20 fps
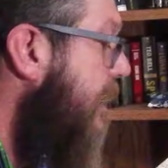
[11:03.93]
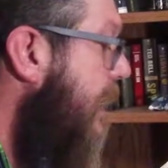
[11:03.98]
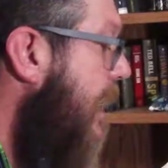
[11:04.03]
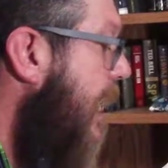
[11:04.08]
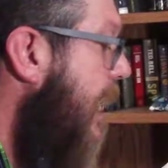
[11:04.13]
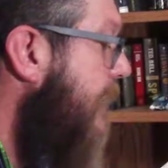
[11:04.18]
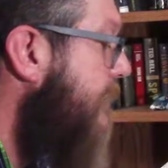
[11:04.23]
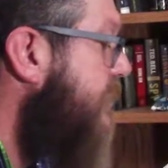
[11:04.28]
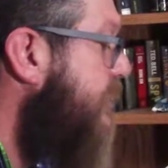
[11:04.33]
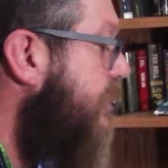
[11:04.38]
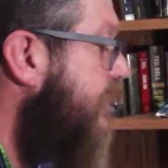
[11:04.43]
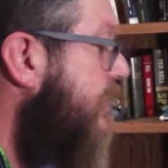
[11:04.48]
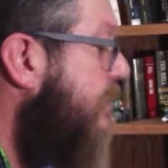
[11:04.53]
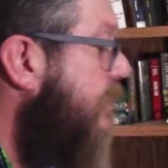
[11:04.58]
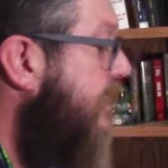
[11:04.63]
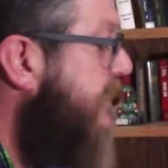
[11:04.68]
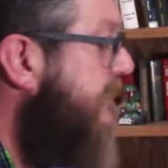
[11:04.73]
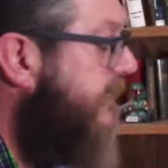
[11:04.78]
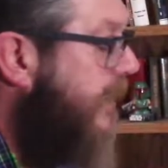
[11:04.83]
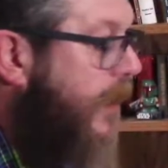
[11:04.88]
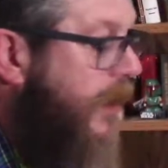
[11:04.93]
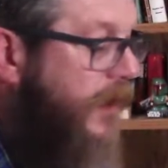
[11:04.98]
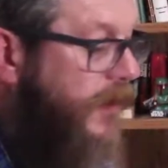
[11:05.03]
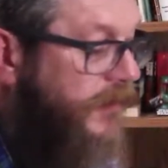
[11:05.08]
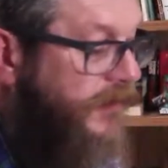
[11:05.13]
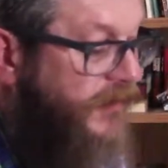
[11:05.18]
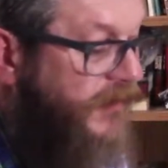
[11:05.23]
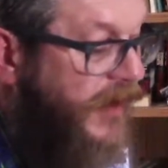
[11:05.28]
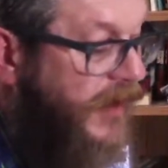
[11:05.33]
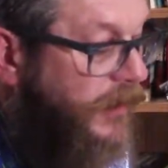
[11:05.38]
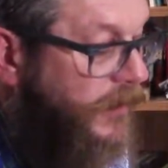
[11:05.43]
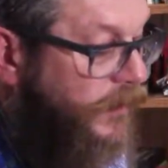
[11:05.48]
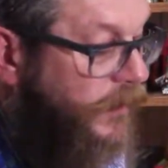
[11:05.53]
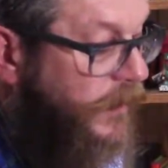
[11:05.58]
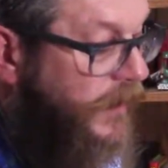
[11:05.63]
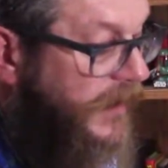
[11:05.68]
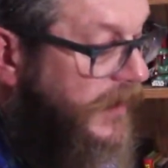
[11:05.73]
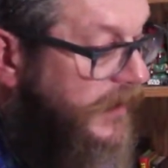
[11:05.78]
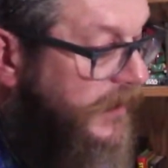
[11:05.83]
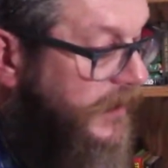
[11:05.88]
I'm sure we've all
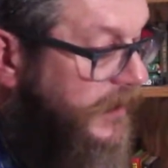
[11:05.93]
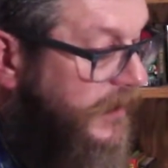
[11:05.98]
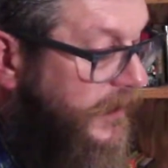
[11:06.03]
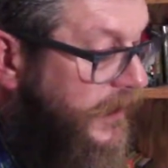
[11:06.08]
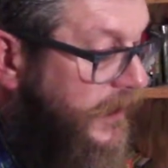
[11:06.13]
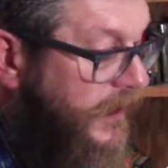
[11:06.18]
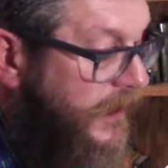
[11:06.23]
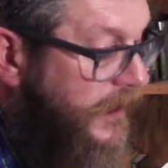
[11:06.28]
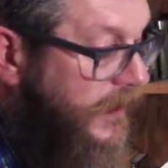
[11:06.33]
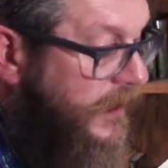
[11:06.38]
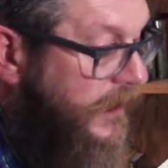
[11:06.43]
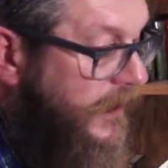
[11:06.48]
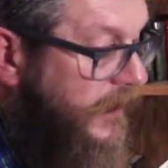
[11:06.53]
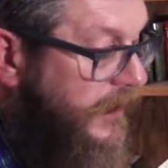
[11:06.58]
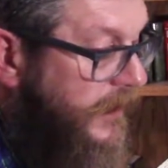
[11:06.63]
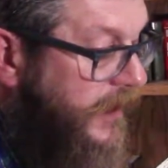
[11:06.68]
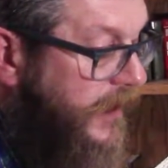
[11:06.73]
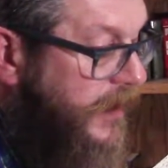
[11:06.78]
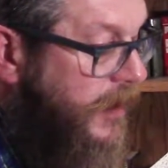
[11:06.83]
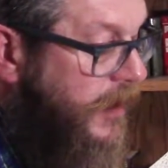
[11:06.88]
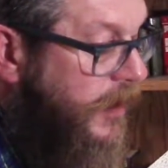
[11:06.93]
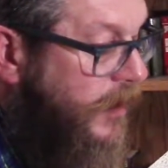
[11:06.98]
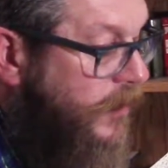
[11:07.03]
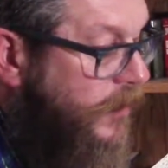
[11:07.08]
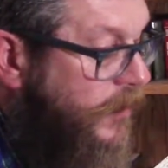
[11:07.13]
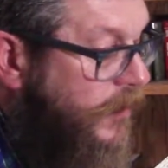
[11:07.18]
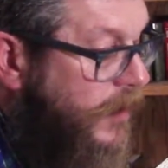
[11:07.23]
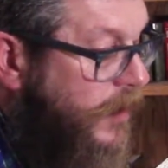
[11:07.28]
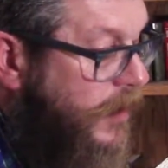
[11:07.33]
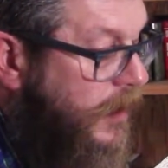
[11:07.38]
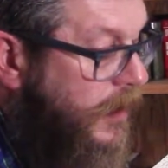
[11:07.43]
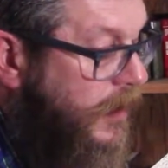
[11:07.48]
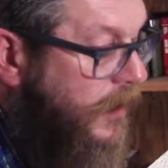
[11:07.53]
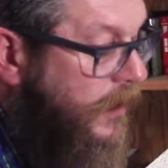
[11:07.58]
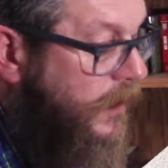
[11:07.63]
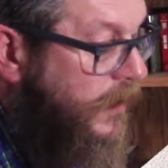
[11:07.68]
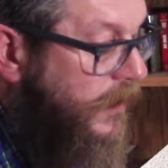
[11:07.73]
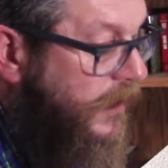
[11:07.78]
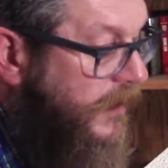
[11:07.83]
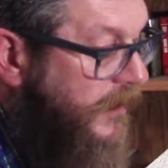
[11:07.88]
dealt with the coworker
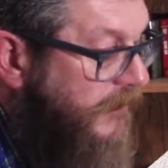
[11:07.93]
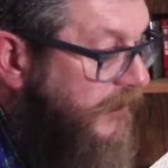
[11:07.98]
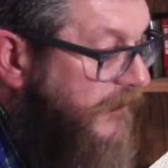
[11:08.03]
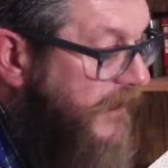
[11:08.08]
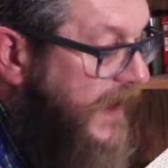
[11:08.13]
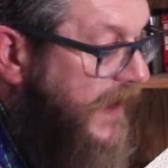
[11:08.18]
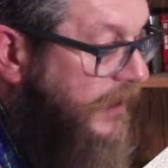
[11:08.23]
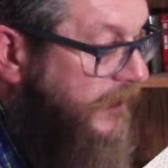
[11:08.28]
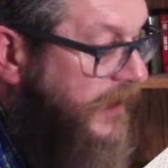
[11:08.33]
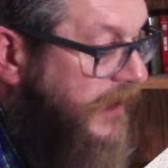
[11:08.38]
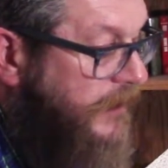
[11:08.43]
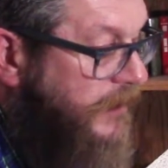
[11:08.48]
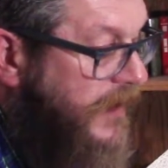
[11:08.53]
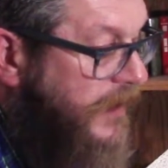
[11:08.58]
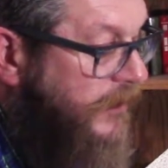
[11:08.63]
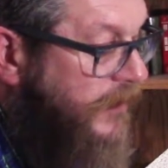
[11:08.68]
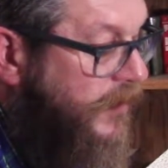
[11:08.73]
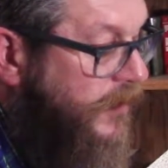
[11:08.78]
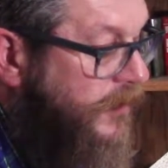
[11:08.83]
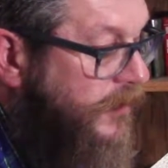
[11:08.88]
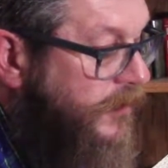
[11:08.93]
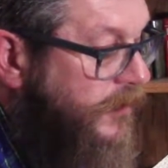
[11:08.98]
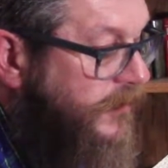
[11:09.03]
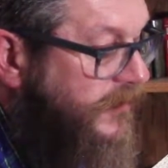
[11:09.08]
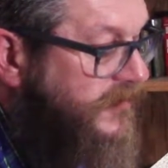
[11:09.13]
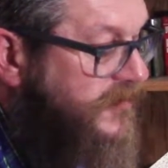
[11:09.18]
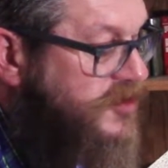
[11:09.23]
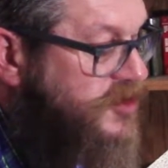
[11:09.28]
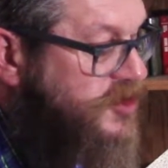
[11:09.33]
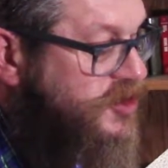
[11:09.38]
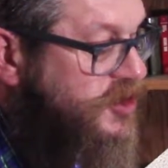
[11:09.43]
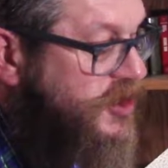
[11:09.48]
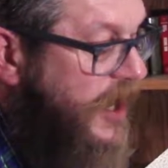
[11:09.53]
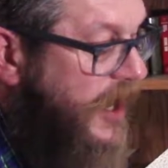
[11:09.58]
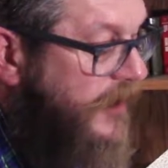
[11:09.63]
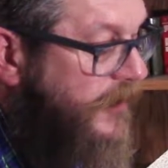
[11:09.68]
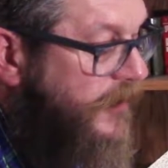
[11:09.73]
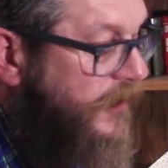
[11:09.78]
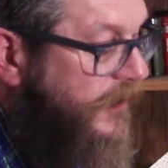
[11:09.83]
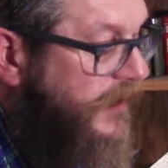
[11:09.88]
or the family member who's
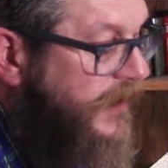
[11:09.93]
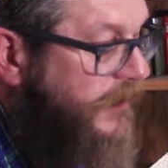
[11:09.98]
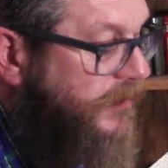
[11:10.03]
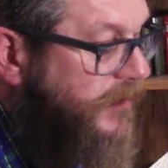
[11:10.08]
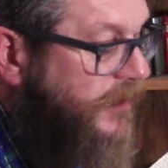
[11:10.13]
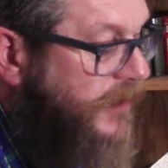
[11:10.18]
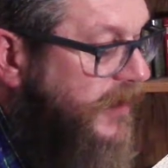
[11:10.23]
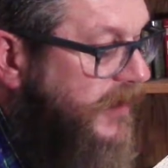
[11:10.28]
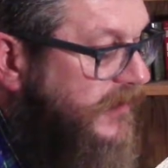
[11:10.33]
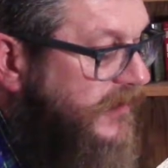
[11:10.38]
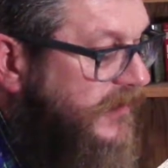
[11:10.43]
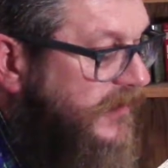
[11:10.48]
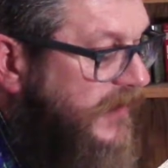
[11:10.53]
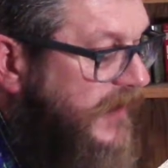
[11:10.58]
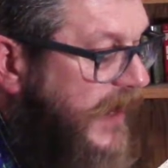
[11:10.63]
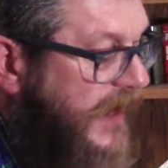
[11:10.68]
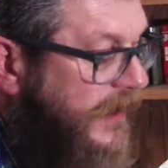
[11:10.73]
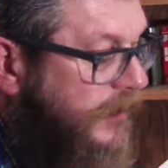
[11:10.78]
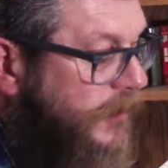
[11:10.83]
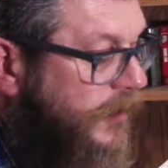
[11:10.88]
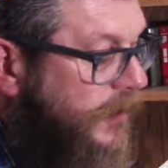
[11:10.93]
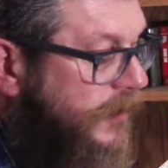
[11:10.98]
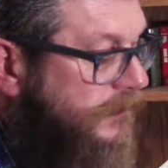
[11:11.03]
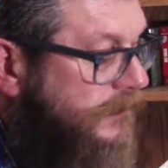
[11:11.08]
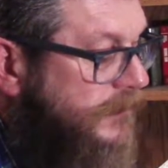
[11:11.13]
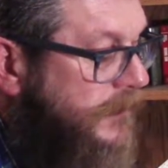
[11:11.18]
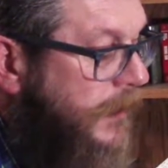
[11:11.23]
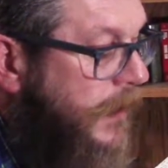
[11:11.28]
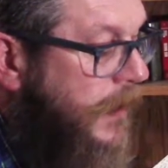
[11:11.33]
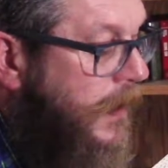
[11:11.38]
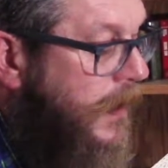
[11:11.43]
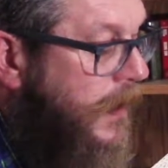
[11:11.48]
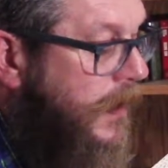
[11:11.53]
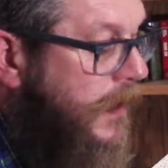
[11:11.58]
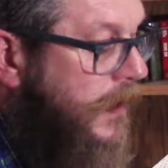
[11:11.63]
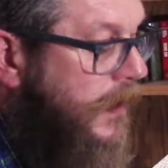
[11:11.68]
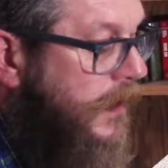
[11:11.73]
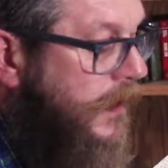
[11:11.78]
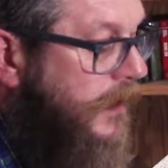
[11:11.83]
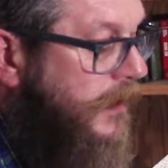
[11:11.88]
generally pretty stable.
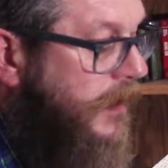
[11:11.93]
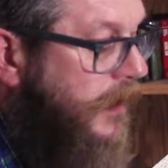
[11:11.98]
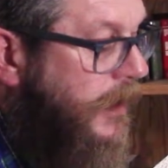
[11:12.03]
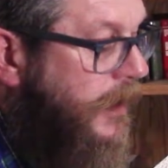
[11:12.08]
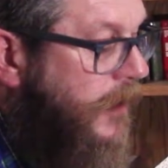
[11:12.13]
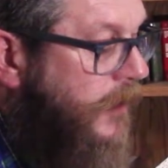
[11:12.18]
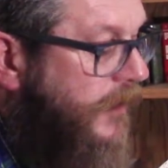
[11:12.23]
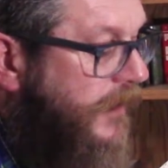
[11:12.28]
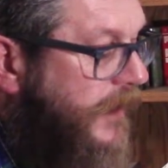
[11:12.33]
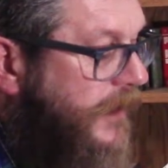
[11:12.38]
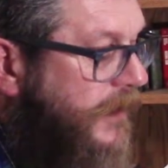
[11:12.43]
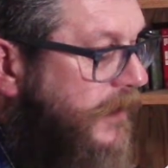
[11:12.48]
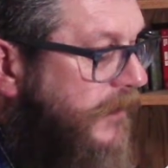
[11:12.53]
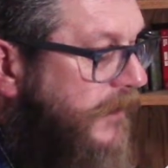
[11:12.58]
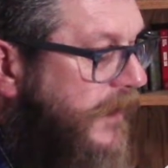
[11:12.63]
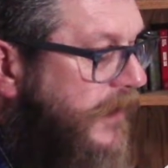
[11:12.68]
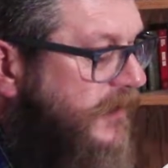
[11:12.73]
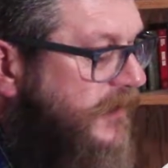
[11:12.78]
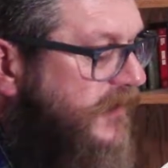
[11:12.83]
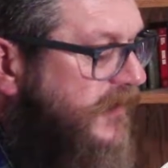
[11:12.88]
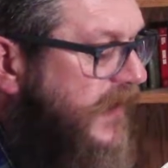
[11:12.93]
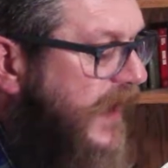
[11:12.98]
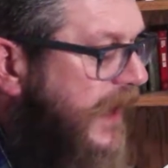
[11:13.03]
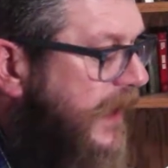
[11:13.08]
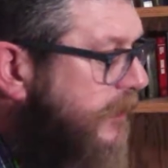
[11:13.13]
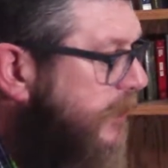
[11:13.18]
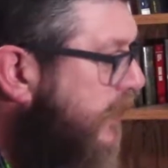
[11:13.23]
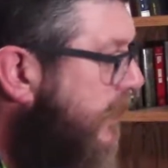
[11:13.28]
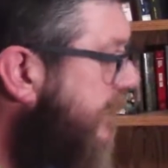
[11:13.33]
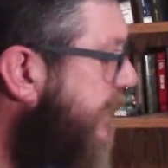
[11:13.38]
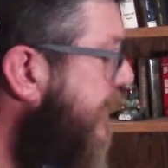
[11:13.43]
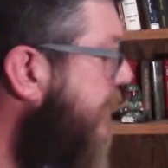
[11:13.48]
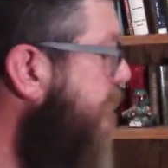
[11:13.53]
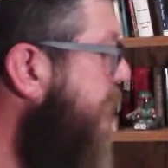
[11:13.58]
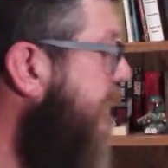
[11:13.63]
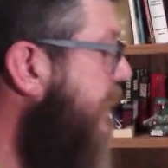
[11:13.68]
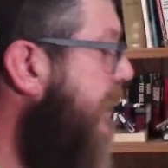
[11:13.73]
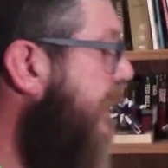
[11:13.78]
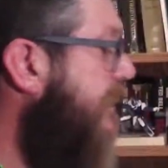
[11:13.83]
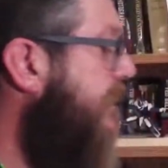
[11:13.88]
They're stable, they're
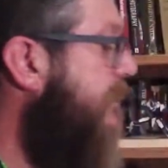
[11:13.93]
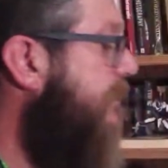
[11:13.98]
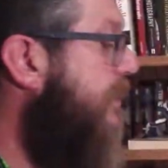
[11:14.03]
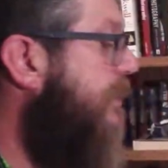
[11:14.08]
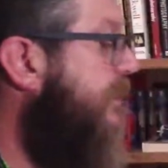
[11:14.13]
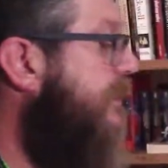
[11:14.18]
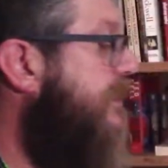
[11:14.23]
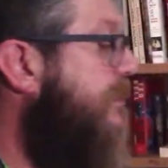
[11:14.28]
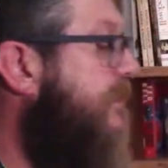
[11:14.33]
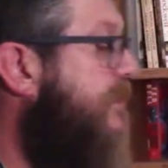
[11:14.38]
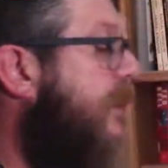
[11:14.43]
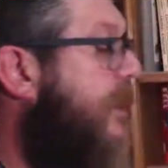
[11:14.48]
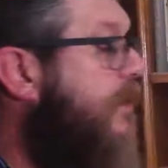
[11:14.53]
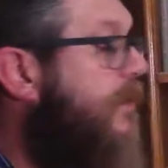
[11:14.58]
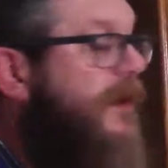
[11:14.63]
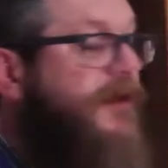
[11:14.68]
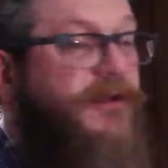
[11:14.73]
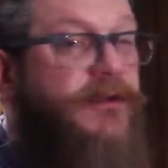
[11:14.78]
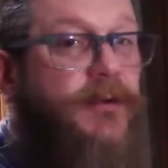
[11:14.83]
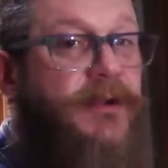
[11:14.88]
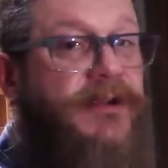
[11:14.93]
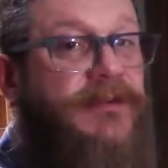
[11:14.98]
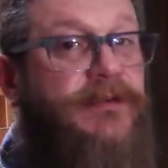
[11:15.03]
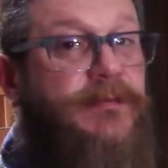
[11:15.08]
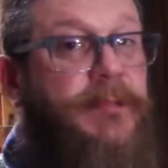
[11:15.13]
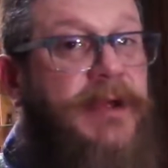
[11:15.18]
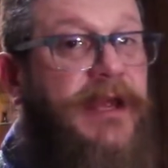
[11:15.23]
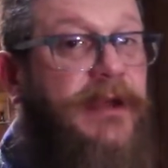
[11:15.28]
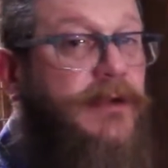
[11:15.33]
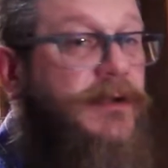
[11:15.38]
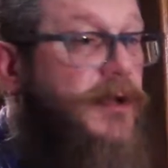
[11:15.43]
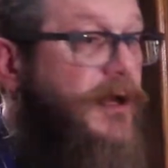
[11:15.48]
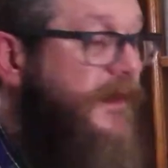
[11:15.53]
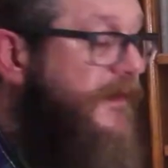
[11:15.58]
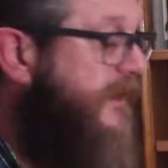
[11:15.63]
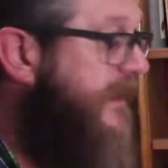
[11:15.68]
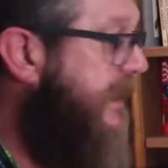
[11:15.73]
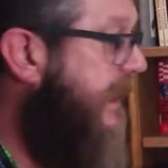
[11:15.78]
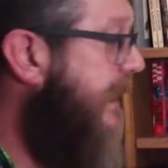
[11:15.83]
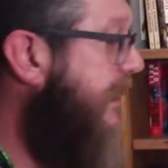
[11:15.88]
predictable, you know what to expect
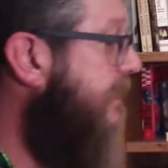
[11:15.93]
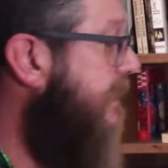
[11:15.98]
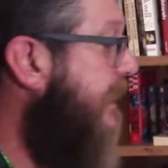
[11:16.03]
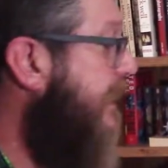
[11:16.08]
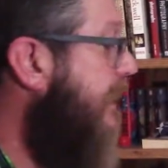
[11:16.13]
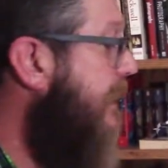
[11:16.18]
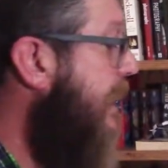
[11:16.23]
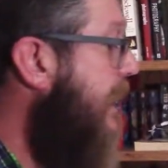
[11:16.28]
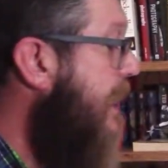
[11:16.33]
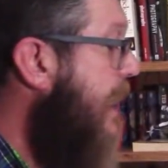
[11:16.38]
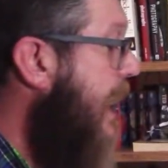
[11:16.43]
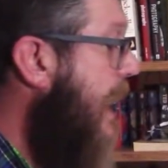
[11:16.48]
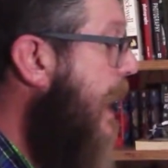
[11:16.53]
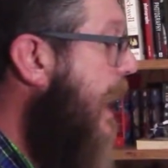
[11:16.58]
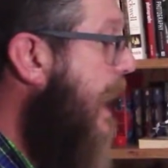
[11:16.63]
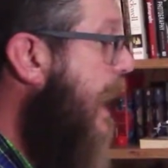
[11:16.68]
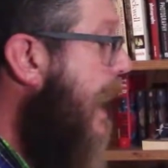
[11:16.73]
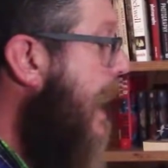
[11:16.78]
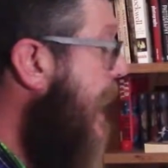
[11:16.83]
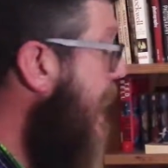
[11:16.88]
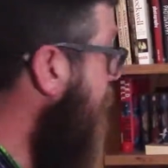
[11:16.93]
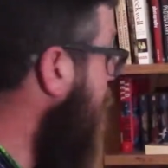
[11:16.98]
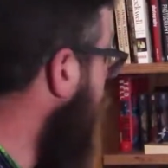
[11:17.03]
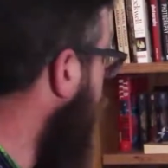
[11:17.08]
on the daily, and